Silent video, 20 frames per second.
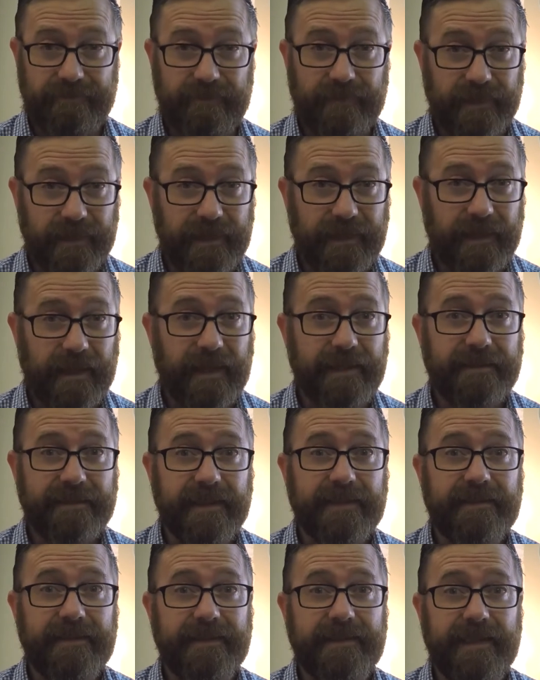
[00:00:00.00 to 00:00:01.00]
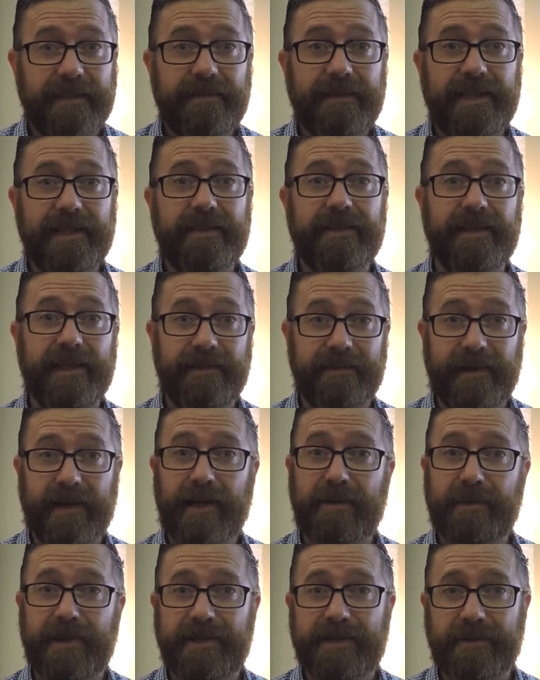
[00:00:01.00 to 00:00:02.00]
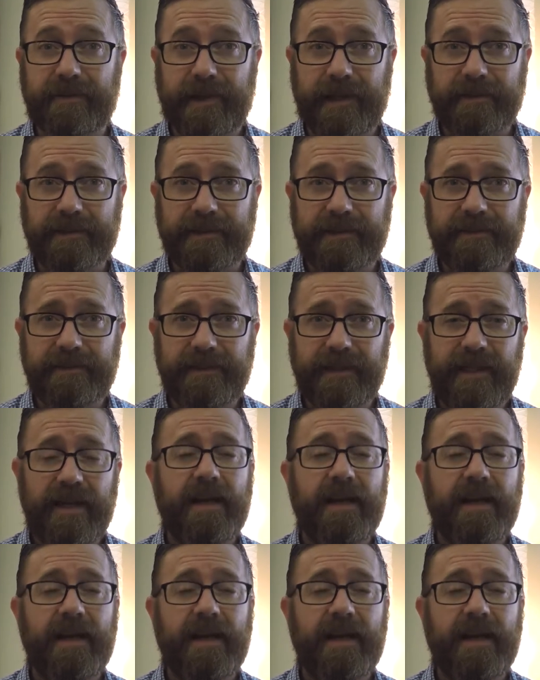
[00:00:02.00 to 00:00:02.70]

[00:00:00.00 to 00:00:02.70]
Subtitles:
really high sensitivity to the environment around you.